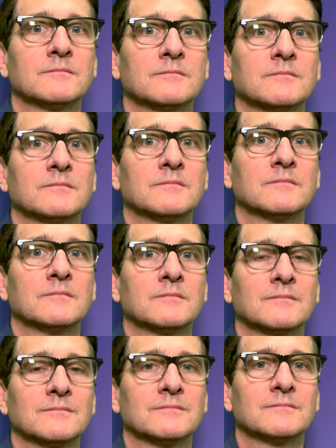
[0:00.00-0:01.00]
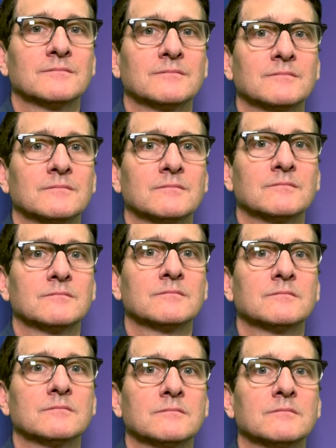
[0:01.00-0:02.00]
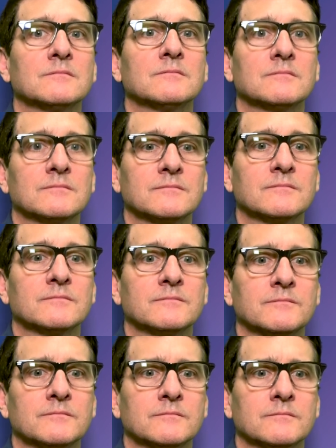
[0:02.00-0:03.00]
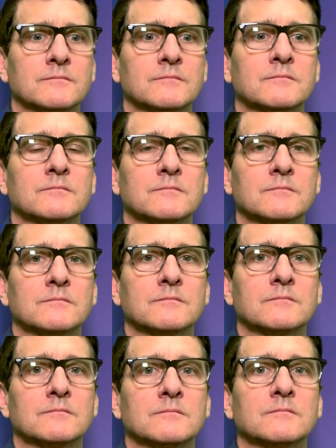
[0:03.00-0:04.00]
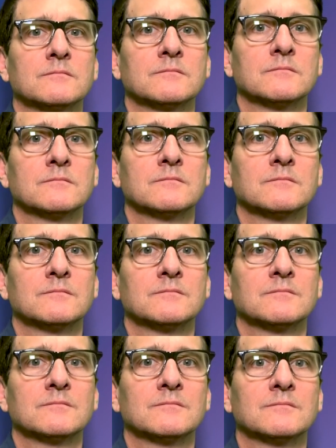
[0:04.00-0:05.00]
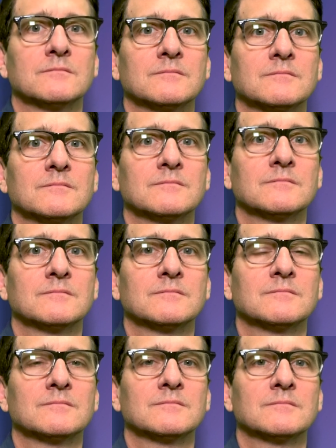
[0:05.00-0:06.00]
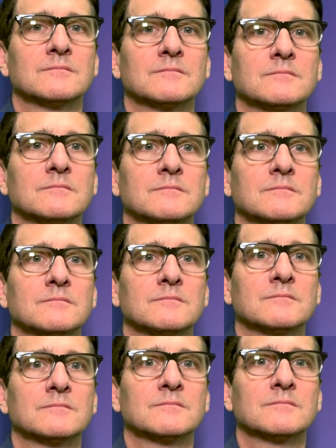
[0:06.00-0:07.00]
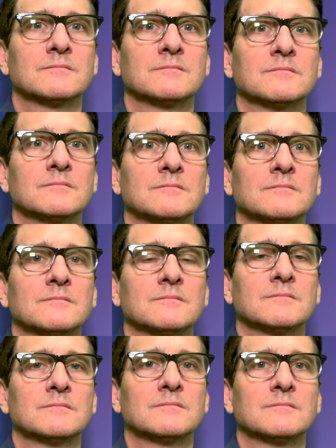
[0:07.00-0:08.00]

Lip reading: (not speaking)